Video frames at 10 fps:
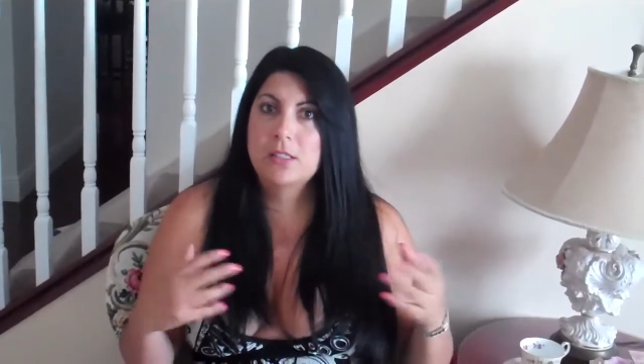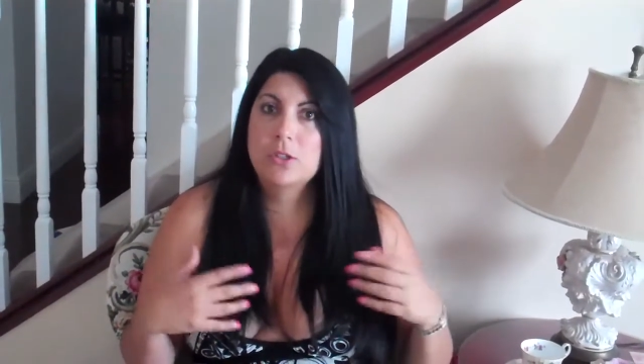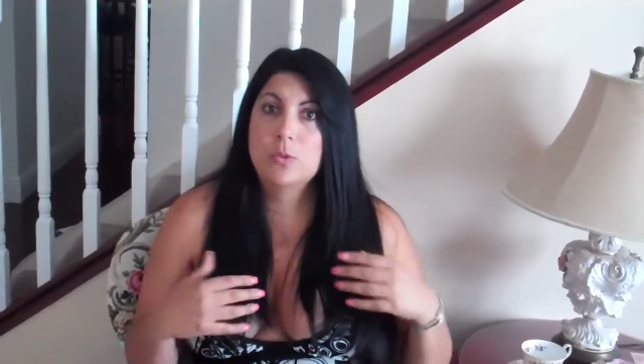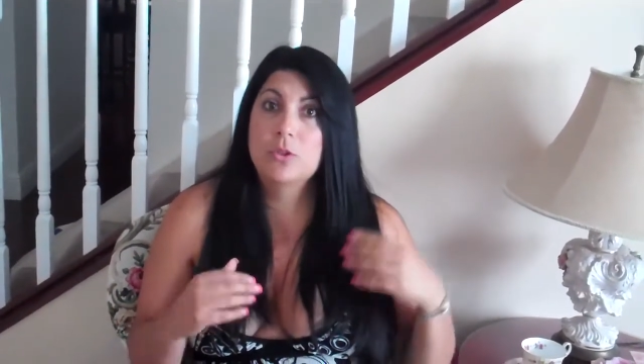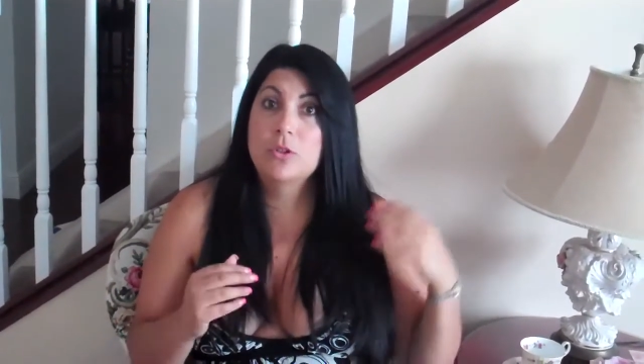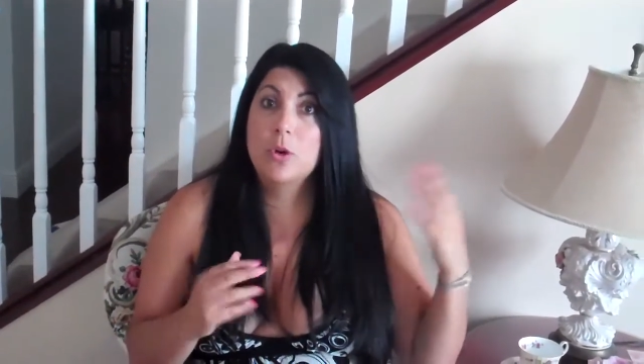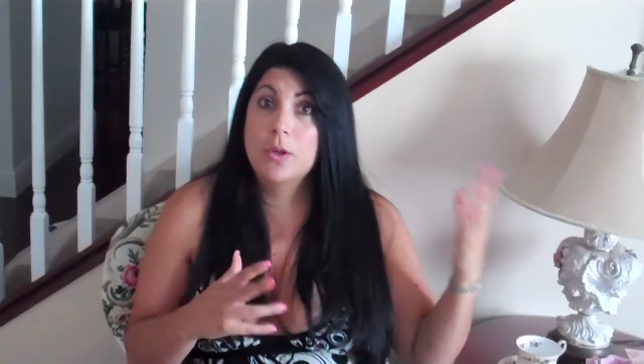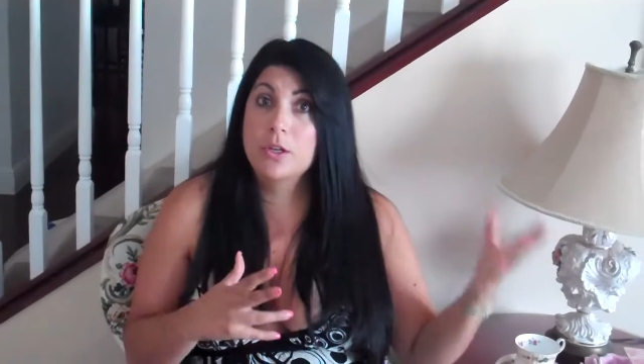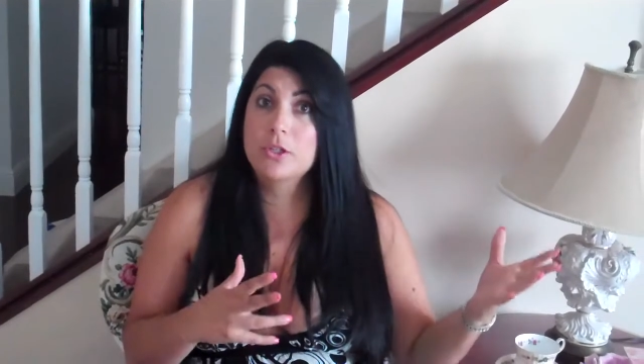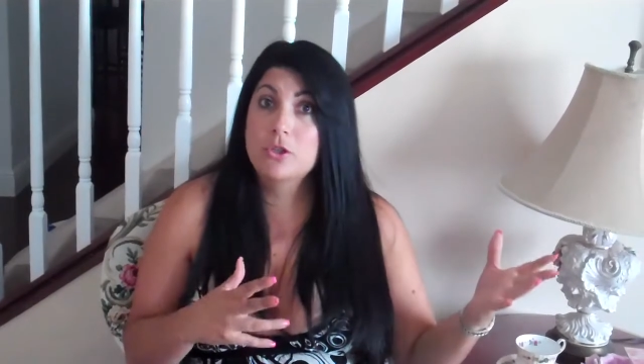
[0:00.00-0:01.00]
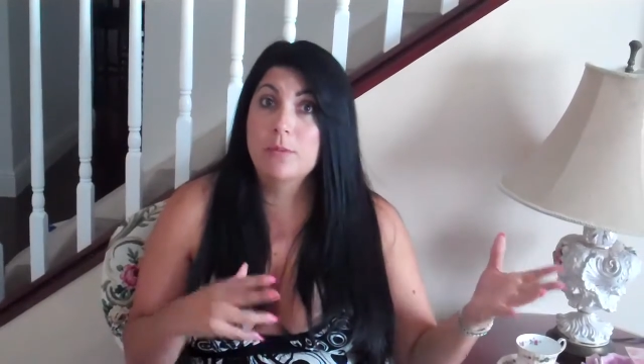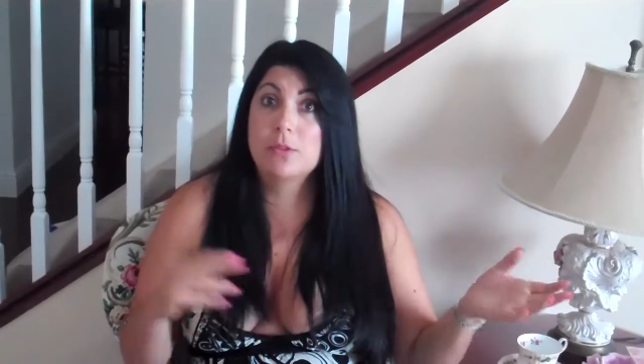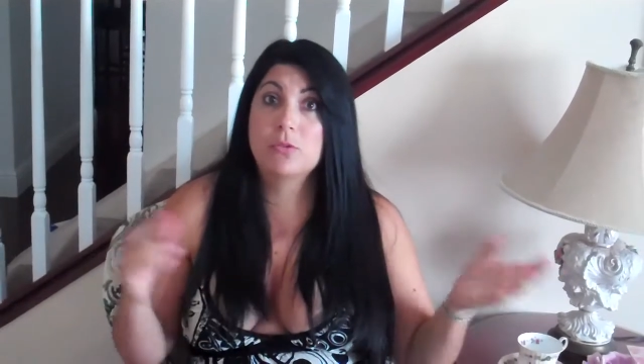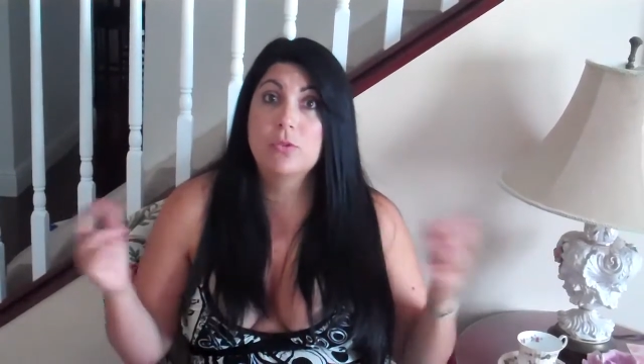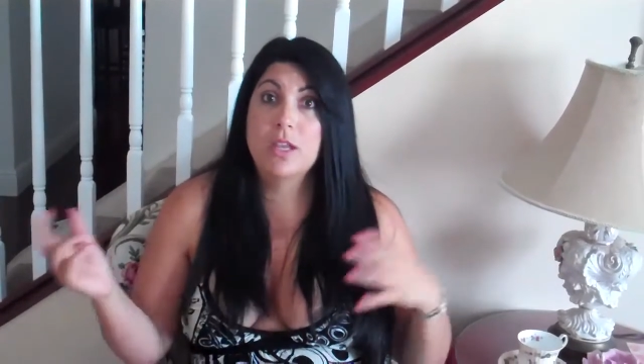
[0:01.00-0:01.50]
deals when you're going on
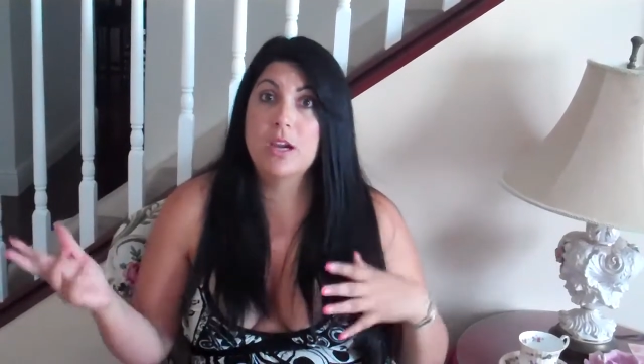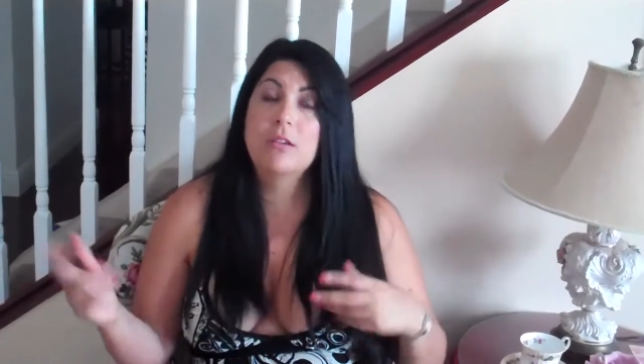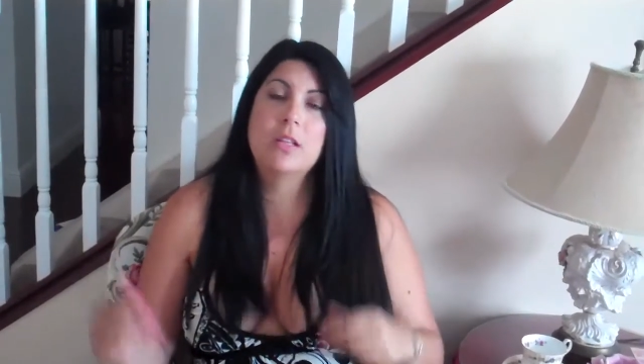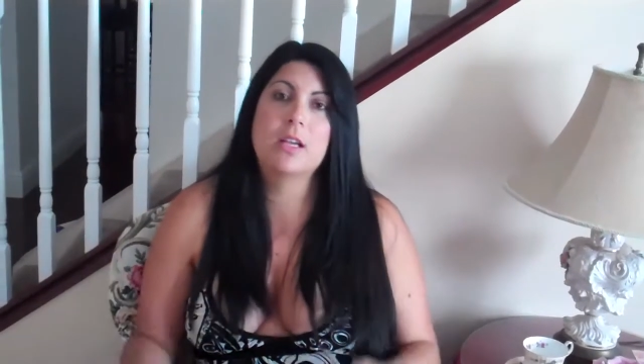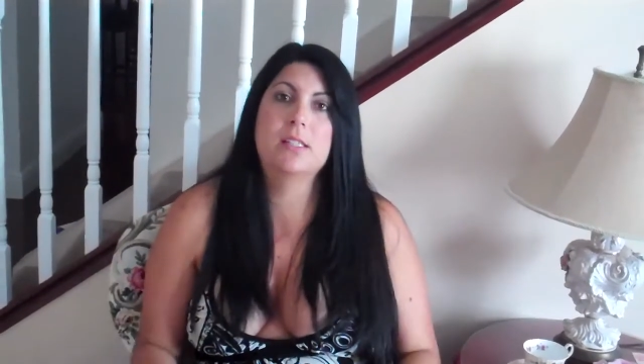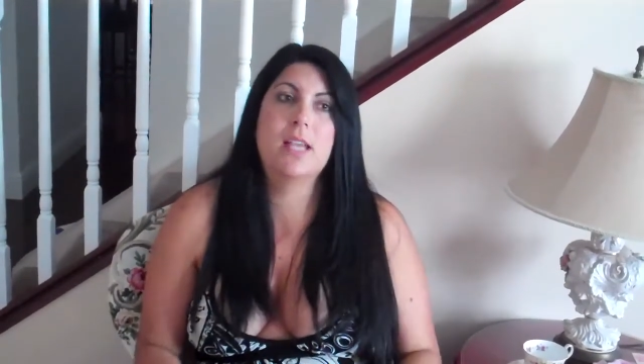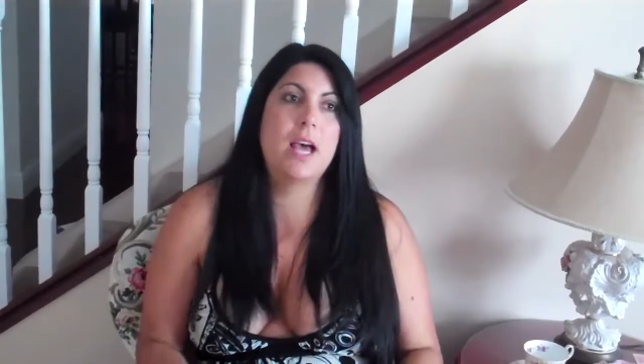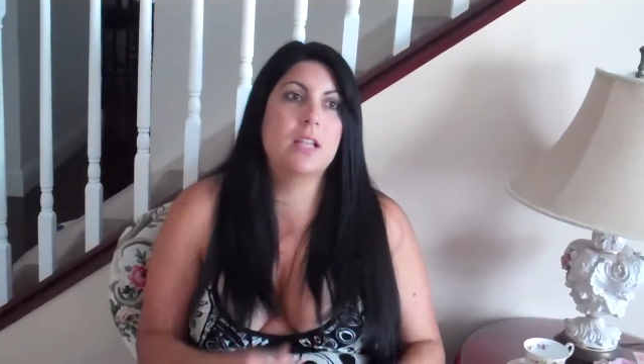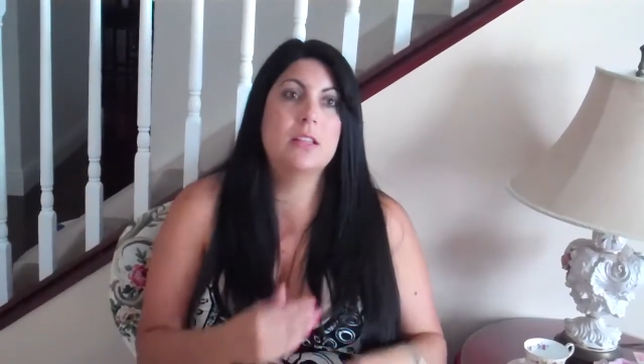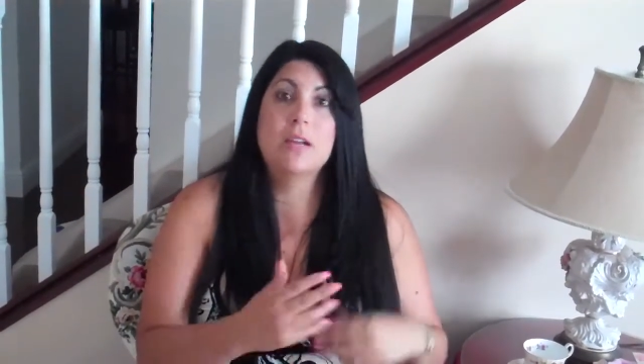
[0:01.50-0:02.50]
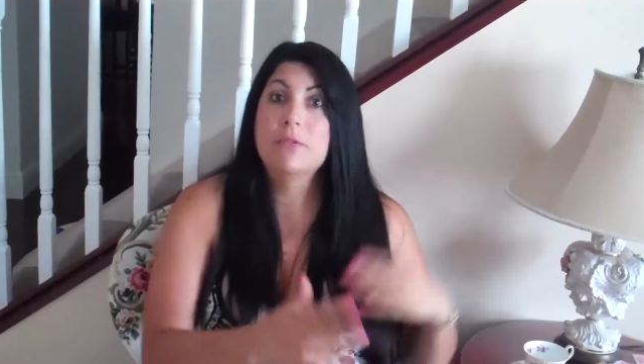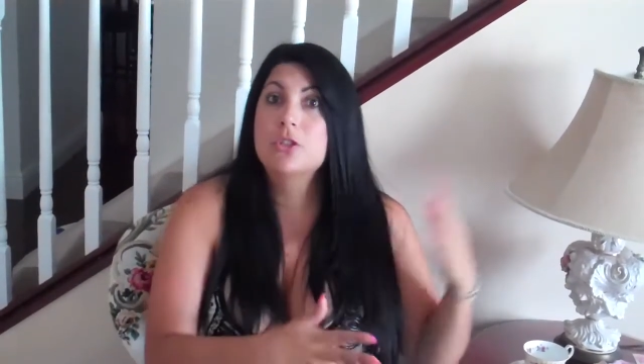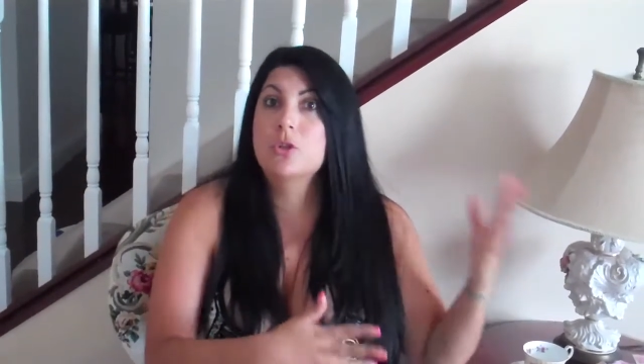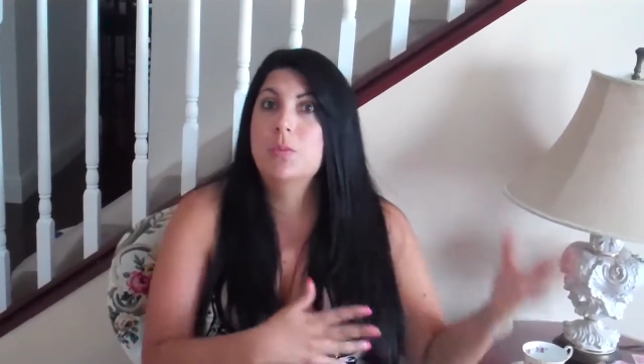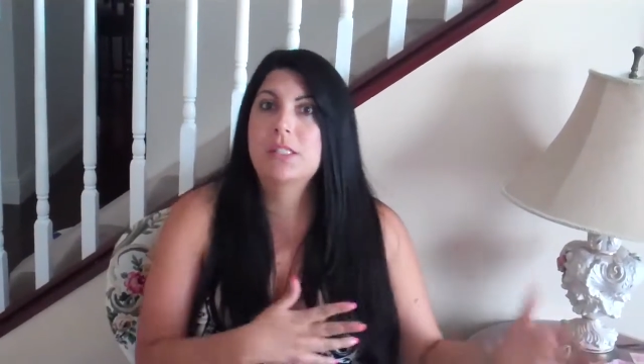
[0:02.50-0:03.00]
trips through the airlines, how to
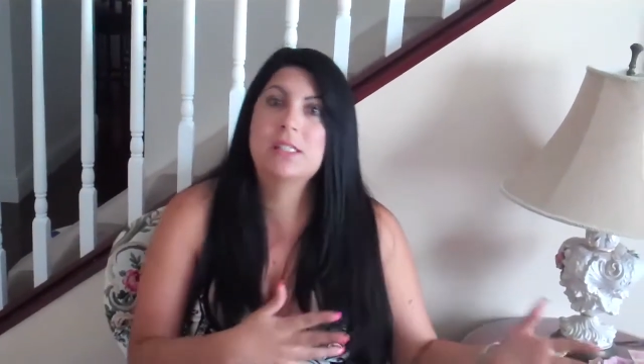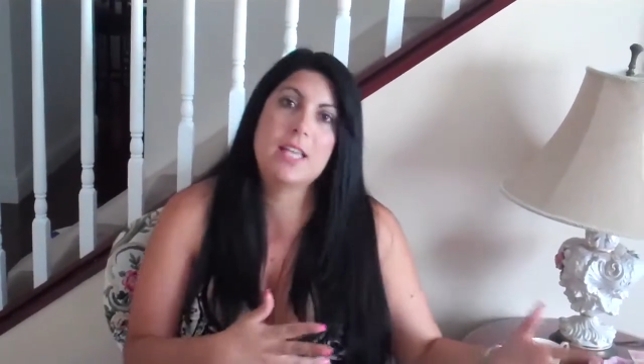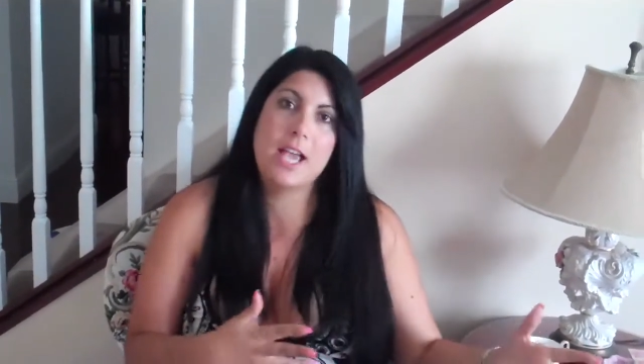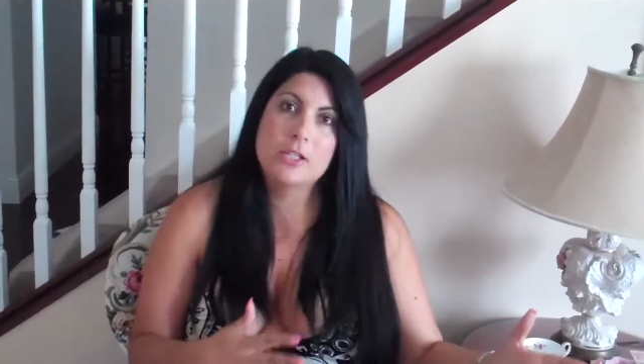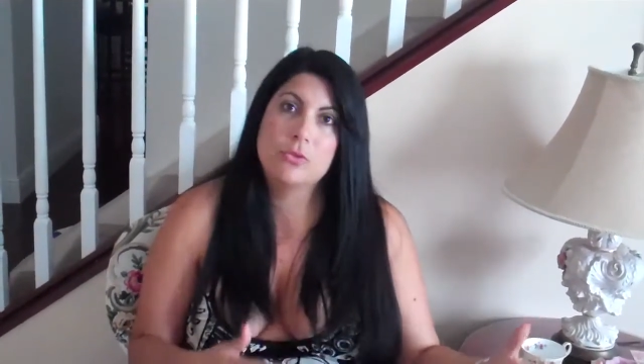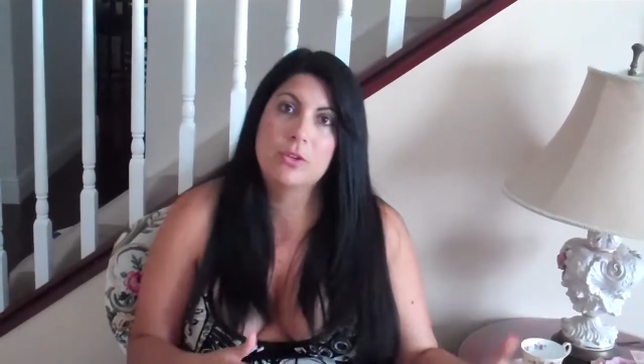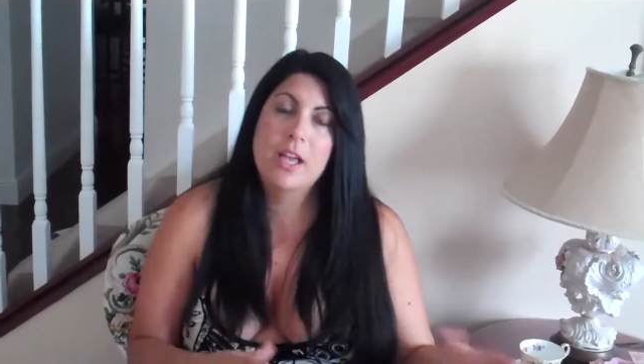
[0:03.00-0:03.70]
leverage your business cash free.